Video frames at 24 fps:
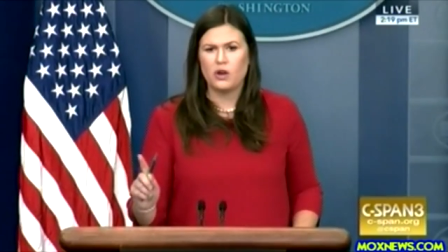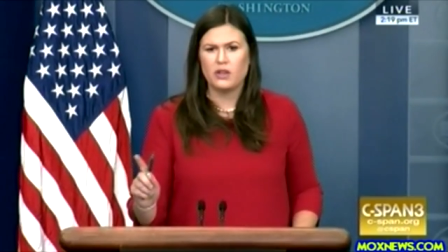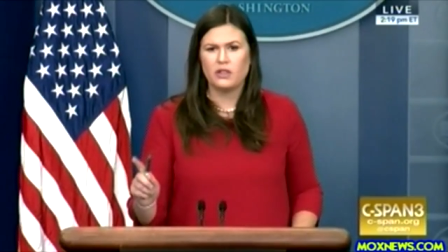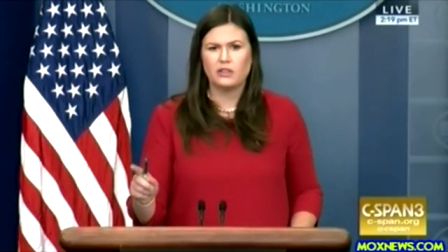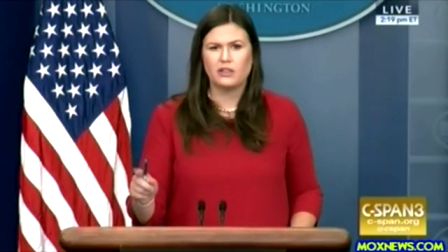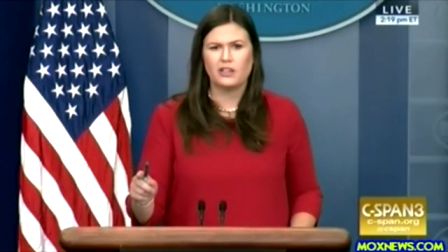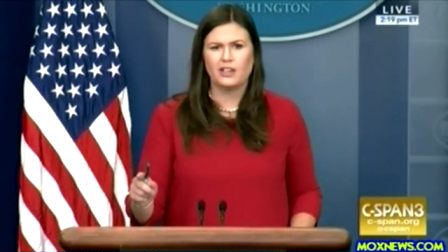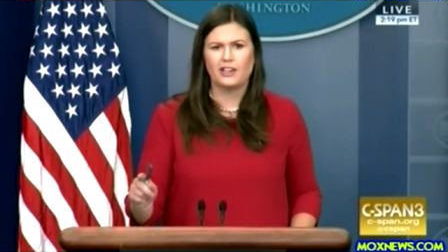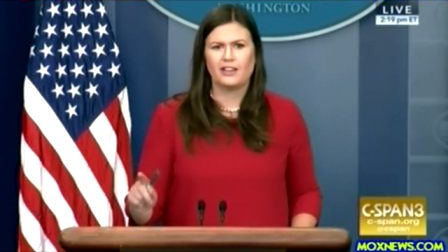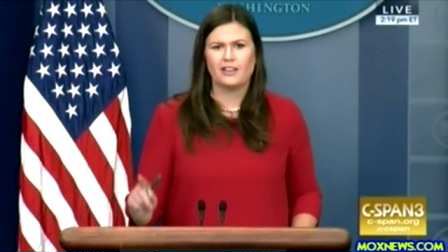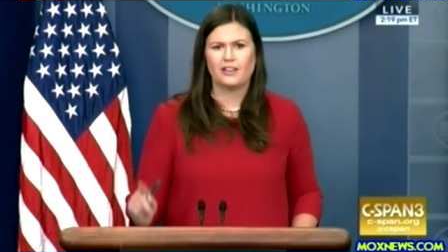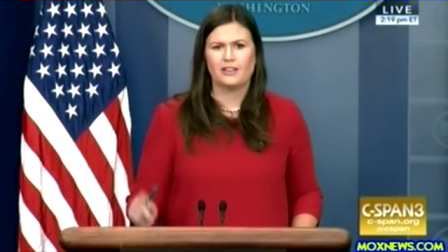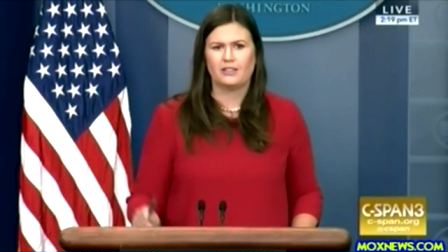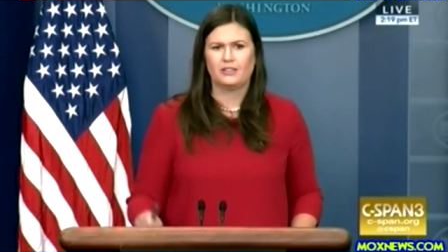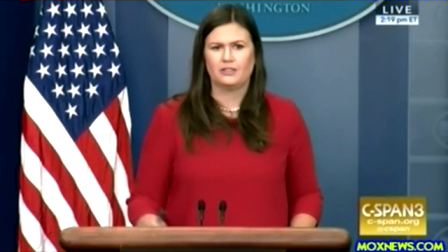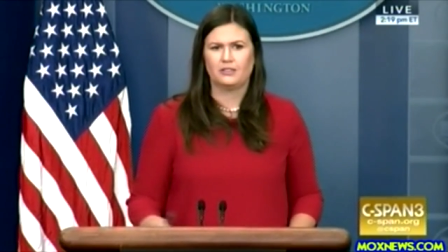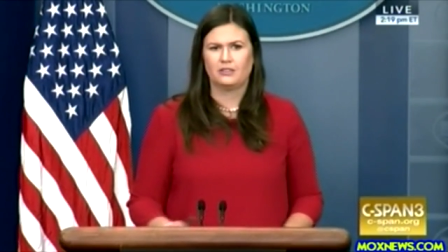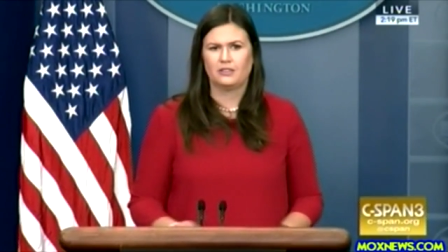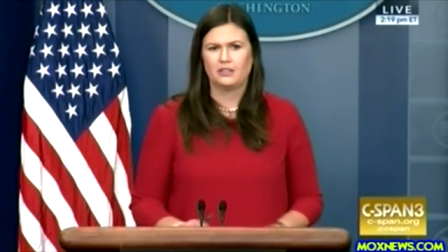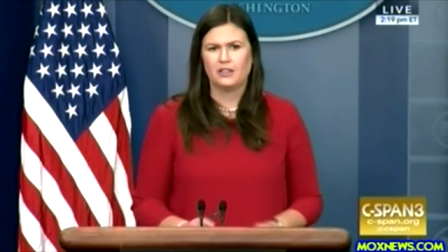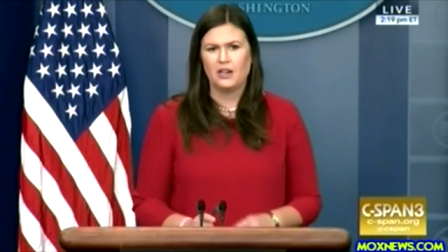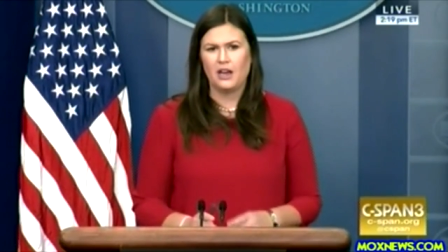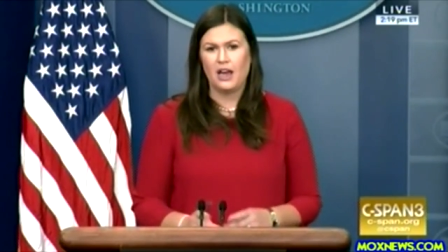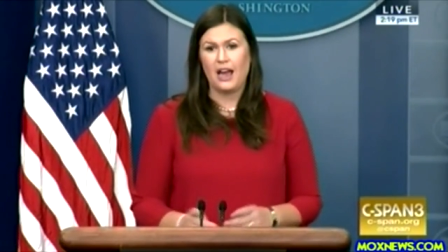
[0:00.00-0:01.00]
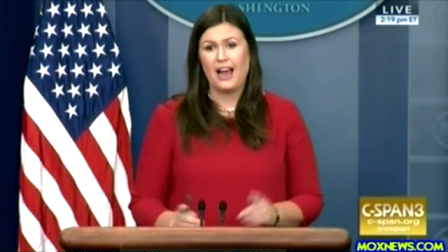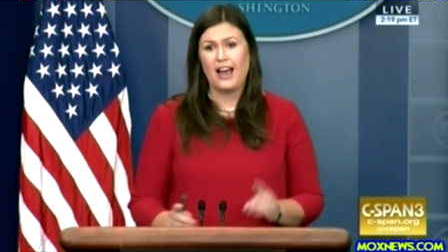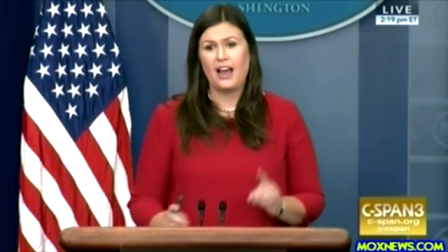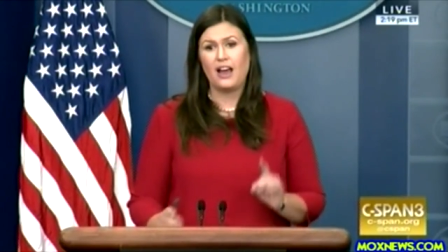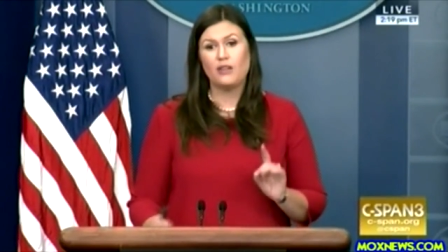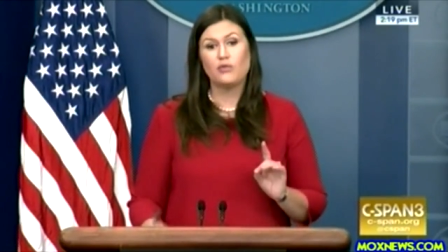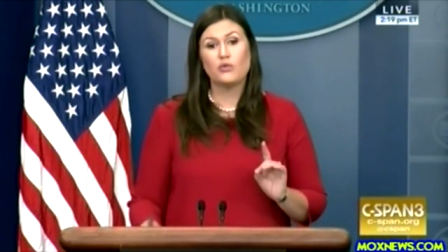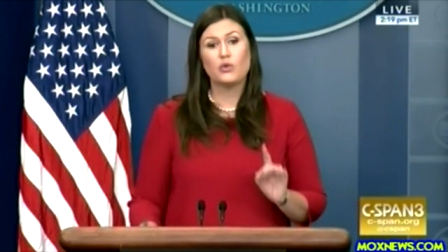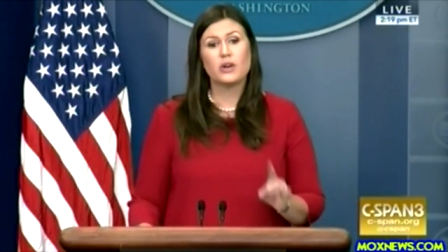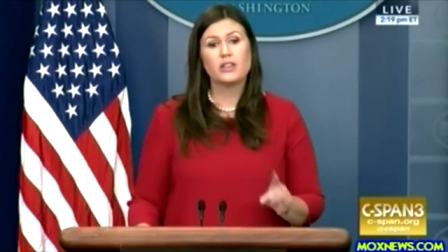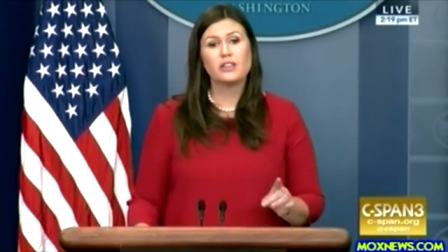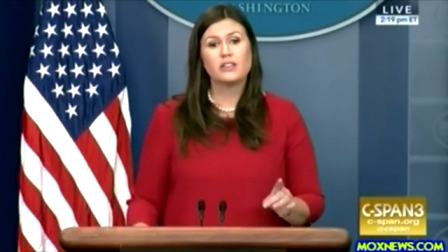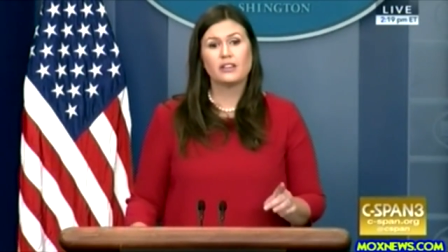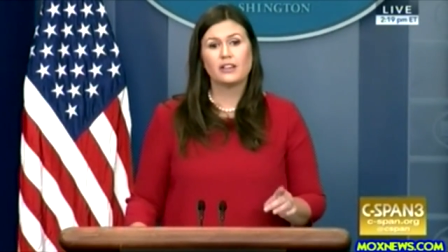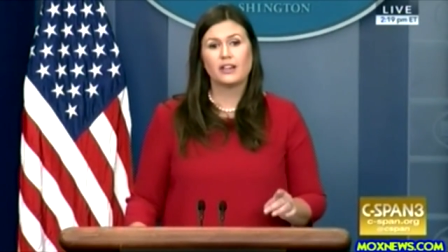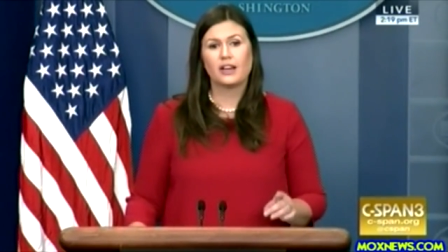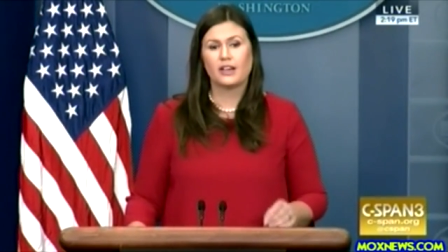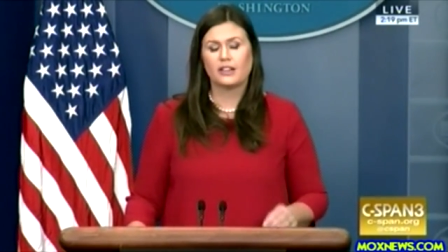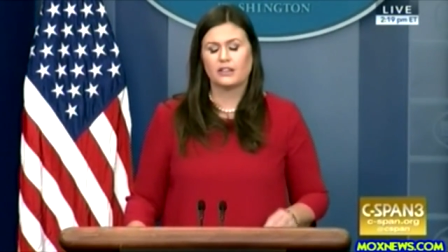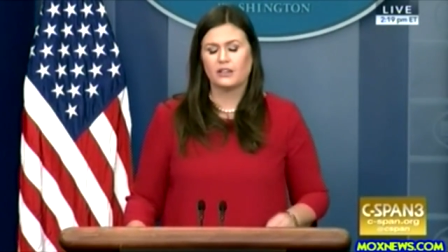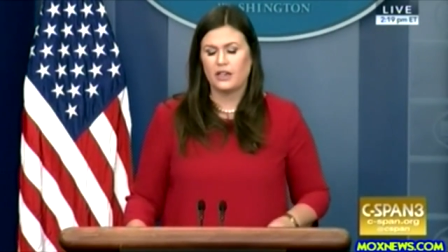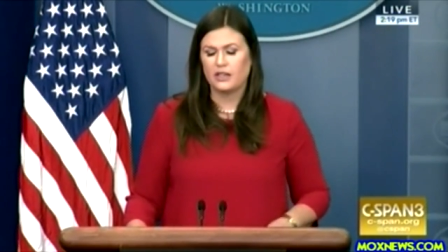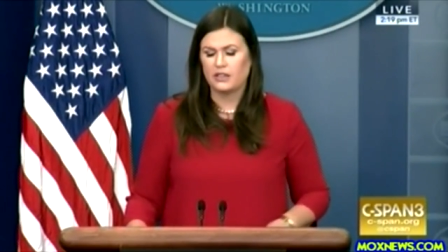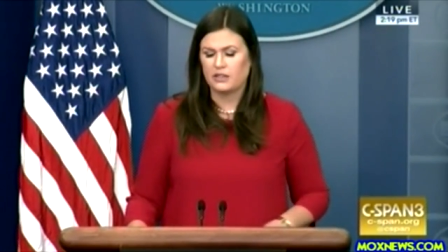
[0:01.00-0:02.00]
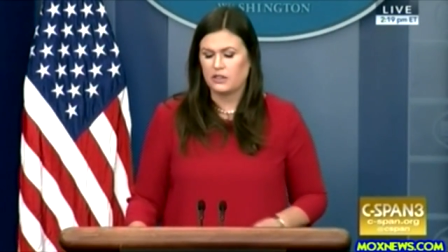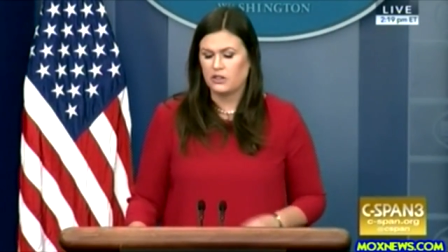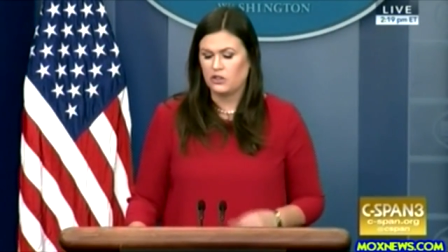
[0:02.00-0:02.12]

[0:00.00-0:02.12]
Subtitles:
have one thing I'd like